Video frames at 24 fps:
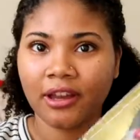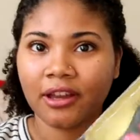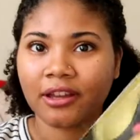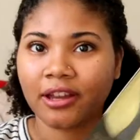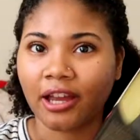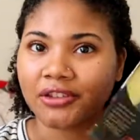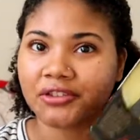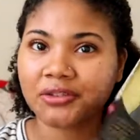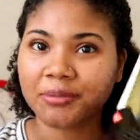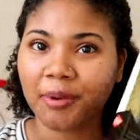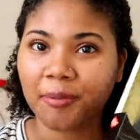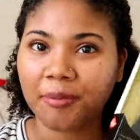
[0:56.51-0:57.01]

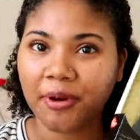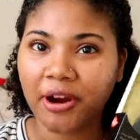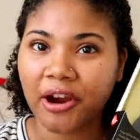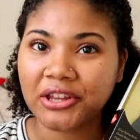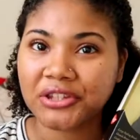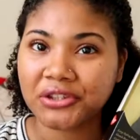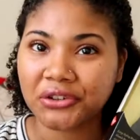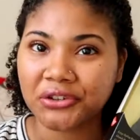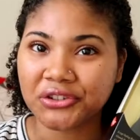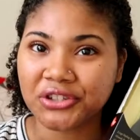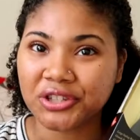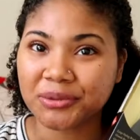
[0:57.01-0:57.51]
Guys, remember how I
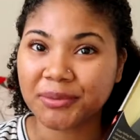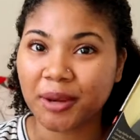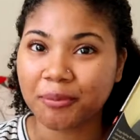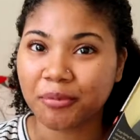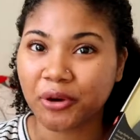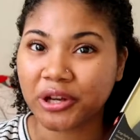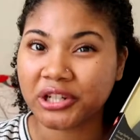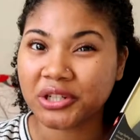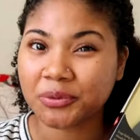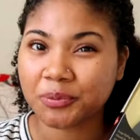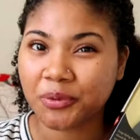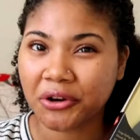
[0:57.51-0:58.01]
told you my
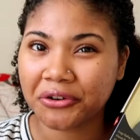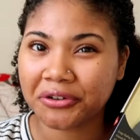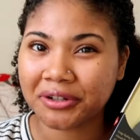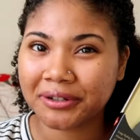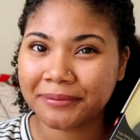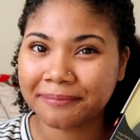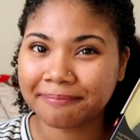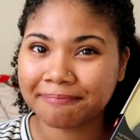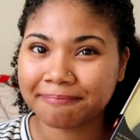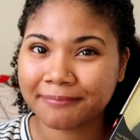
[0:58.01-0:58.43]
brush broke?